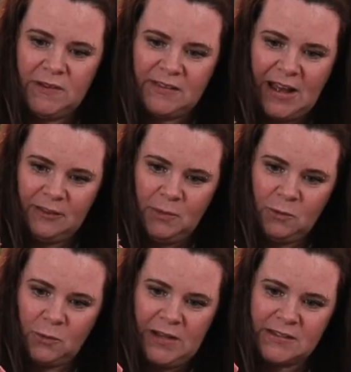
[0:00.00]
that's
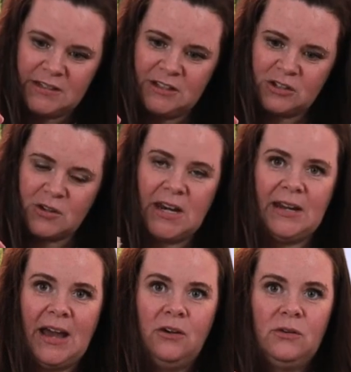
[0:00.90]
been rinsed and
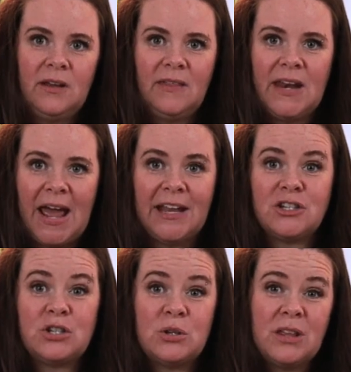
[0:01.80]
strained out, then
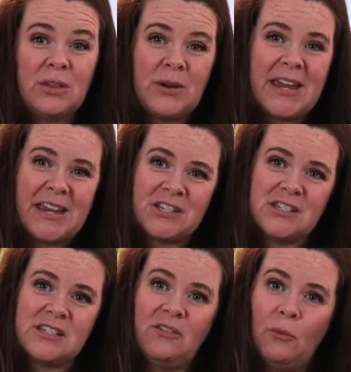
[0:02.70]
add 2 to 3
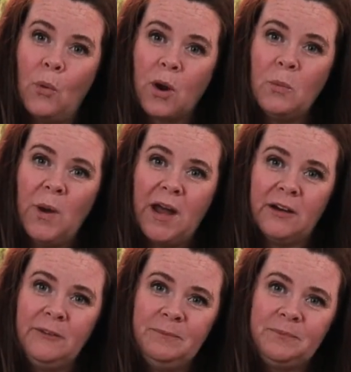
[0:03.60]
inches of warm water,